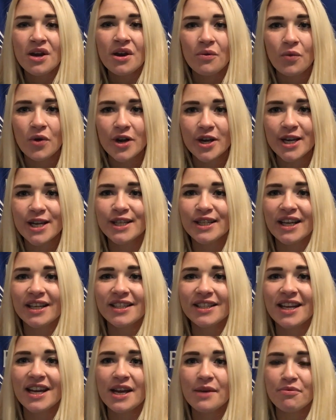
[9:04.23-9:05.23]
working that
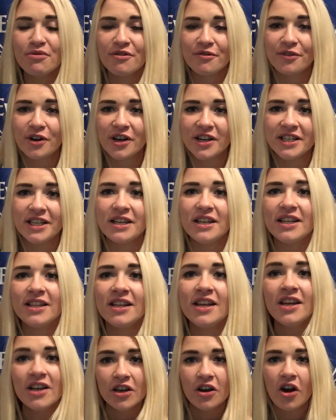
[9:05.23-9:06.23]
day, providing
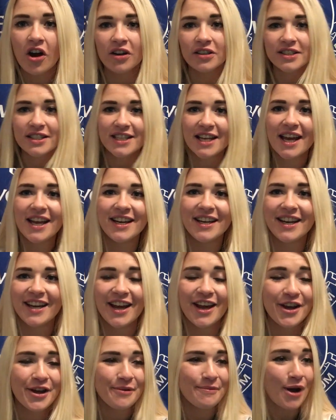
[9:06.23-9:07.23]
content.
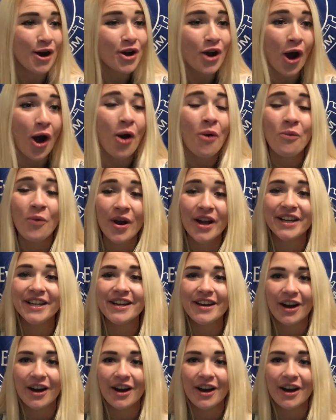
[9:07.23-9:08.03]
I can't wait.